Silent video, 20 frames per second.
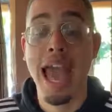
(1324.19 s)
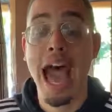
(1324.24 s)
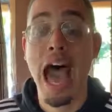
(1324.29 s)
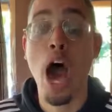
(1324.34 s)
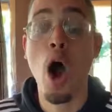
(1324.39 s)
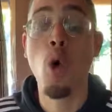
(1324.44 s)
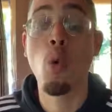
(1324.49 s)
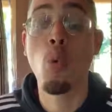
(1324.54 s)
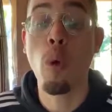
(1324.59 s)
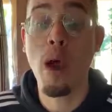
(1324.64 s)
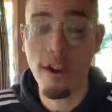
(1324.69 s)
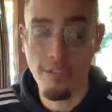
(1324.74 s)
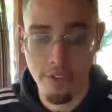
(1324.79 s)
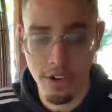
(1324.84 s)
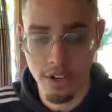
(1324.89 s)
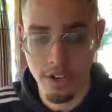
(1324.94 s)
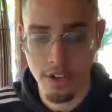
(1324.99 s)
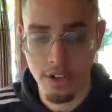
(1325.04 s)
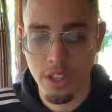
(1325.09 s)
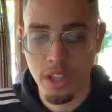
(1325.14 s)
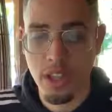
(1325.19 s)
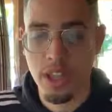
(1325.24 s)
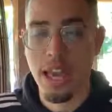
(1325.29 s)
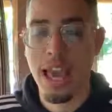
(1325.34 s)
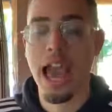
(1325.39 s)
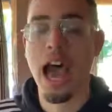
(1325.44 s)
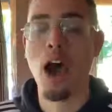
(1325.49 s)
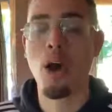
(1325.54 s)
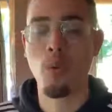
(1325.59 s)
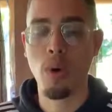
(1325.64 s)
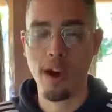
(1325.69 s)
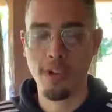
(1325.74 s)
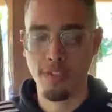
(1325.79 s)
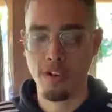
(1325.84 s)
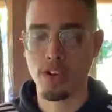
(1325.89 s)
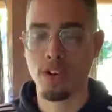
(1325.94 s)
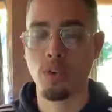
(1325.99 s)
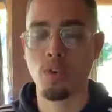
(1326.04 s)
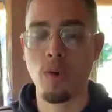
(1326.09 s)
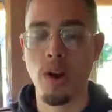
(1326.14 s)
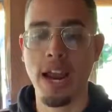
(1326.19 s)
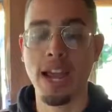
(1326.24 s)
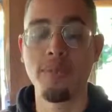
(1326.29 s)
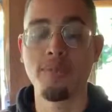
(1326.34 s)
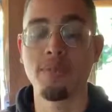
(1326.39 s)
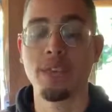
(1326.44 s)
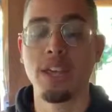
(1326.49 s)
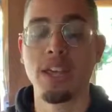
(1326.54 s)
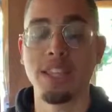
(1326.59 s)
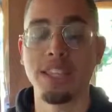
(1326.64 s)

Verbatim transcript: However, however, right?